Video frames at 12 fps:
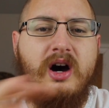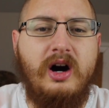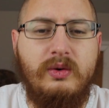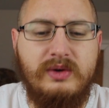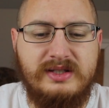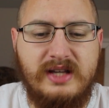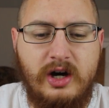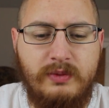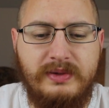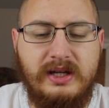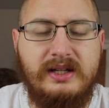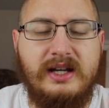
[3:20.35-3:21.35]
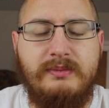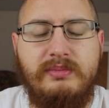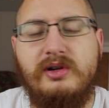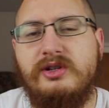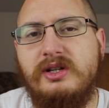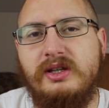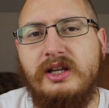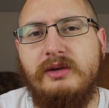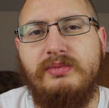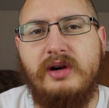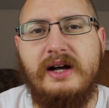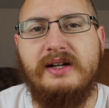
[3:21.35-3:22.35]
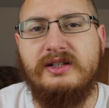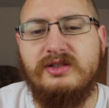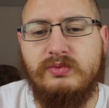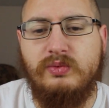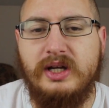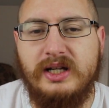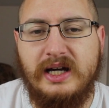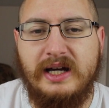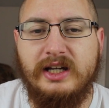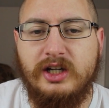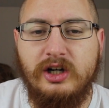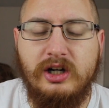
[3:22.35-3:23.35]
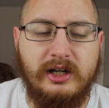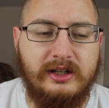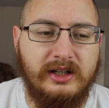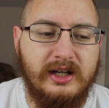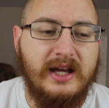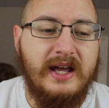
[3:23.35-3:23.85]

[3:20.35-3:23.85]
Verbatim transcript: always helping and pushing their products when I could.